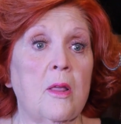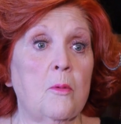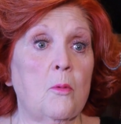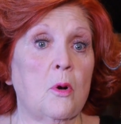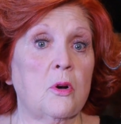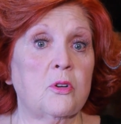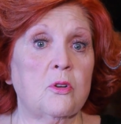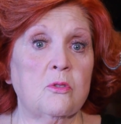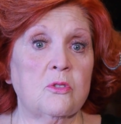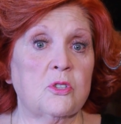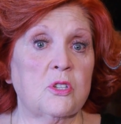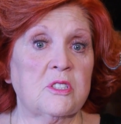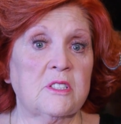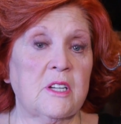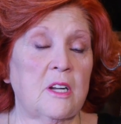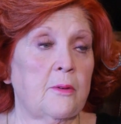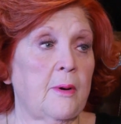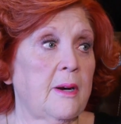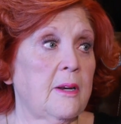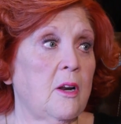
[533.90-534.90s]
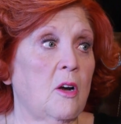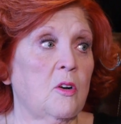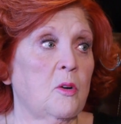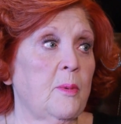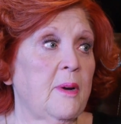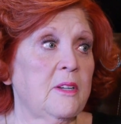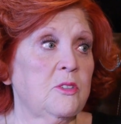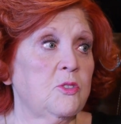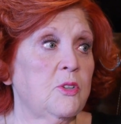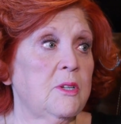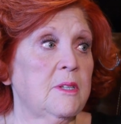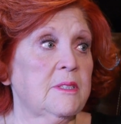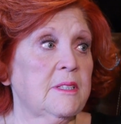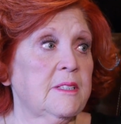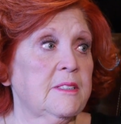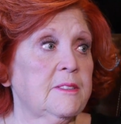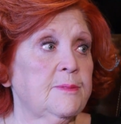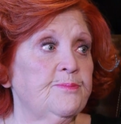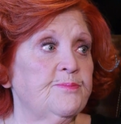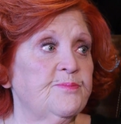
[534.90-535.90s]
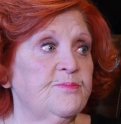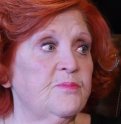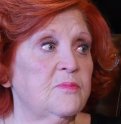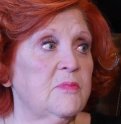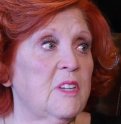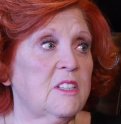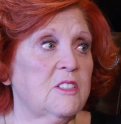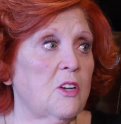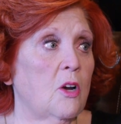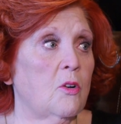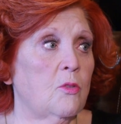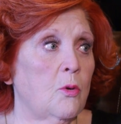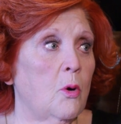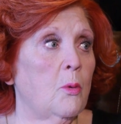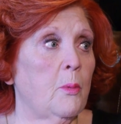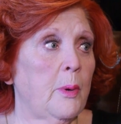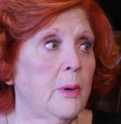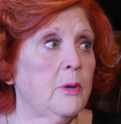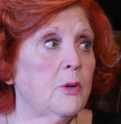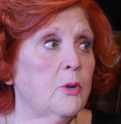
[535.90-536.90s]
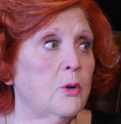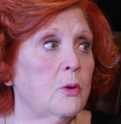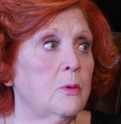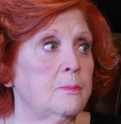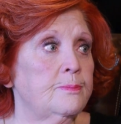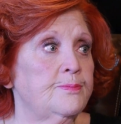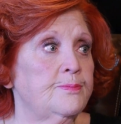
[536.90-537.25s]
he wanted to do was just sit around and talk about Jesus. That's all Roy wanted to do.